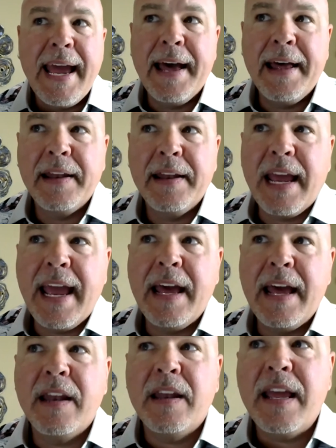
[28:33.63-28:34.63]
And
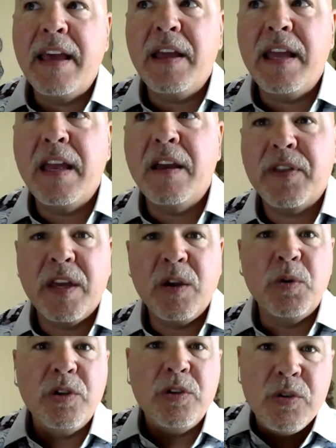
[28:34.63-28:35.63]
and if they
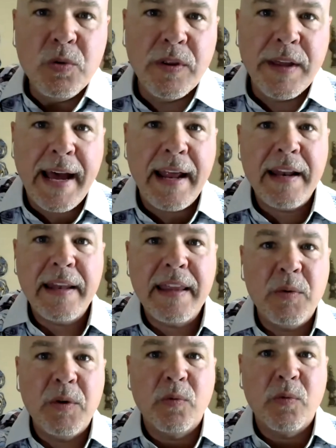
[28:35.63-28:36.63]
would do that,
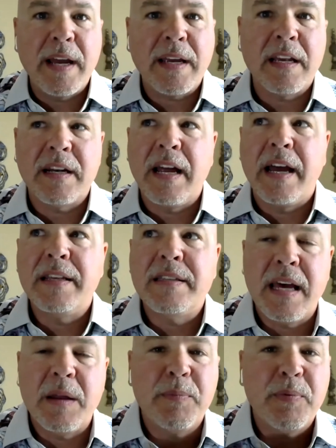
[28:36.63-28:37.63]
they would recognize
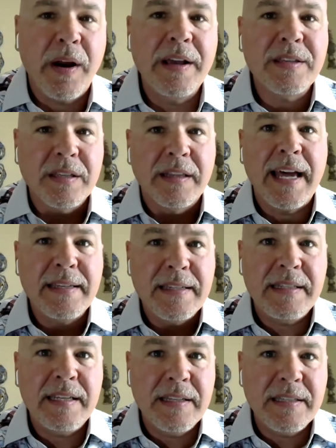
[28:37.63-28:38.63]
that price
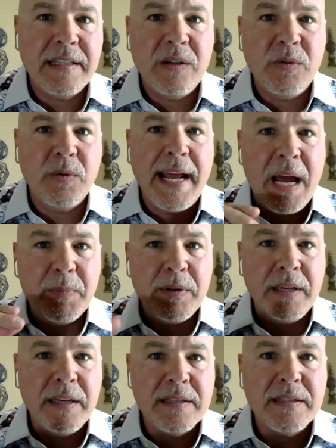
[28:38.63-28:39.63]
elasticity would
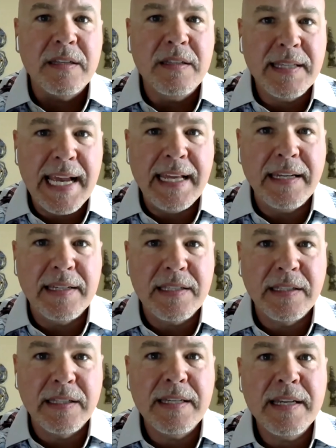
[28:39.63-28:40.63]
happen
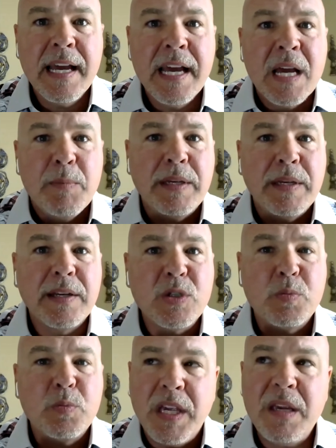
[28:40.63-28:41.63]
instantaneously
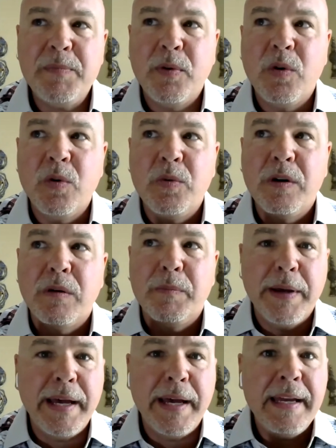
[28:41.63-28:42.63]
because people will
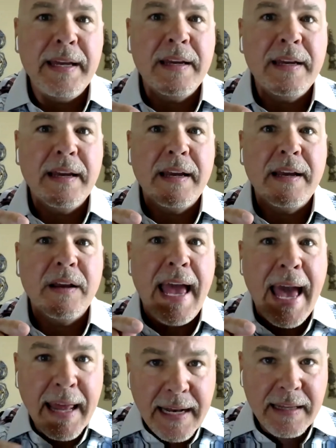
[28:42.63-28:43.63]
pay
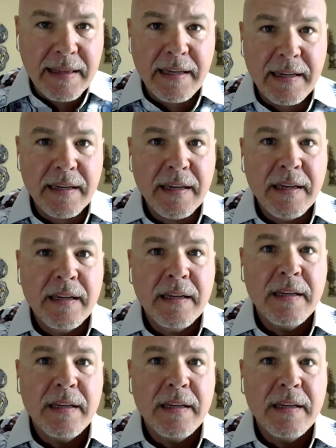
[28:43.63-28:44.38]
anything